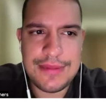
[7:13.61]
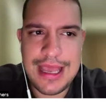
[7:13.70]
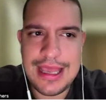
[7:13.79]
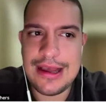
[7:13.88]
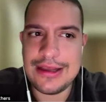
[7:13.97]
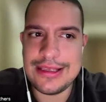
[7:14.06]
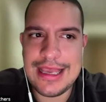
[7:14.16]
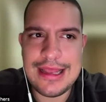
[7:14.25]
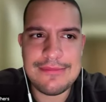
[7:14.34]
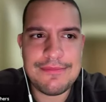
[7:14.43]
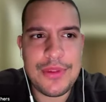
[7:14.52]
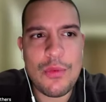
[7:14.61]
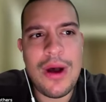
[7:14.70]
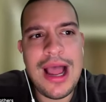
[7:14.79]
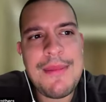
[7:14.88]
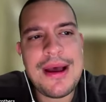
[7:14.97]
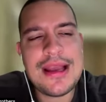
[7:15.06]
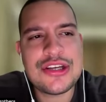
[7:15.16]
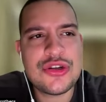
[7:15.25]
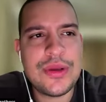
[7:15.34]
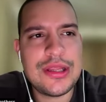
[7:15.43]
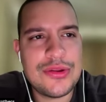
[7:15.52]
And again, why am I
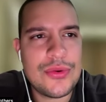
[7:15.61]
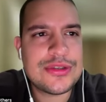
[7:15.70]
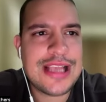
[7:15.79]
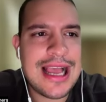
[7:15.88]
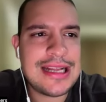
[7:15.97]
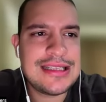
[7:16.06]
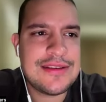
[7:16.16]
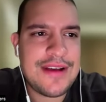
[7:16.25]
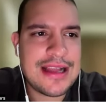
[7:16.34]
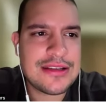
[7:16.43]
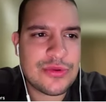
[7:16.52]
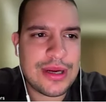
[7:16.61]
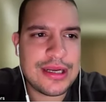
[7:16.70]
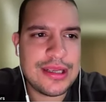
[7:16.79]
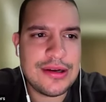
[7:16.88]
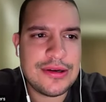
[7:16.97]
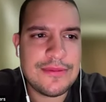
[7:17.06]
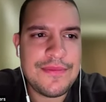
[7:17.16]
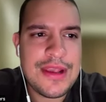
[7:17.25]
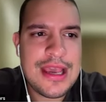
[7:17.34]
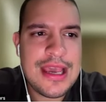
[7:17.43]
showing those active ads right here